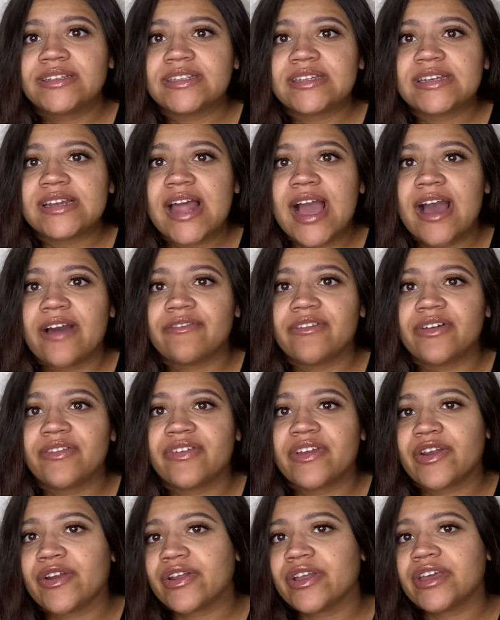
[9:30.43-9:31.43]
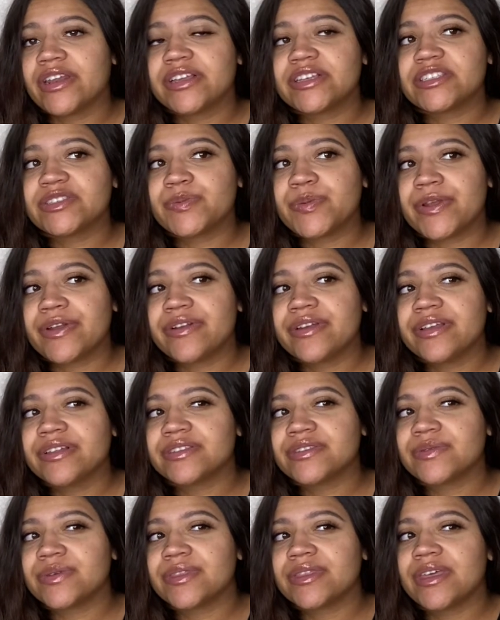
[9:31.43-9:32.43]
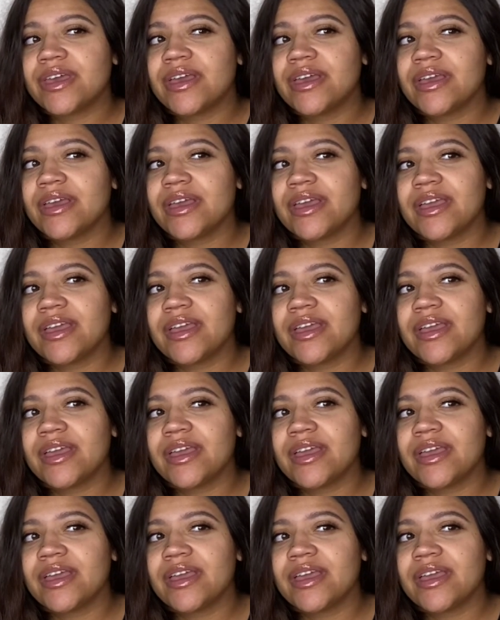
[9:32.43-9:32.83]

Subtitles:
didn't have a very good experience with it,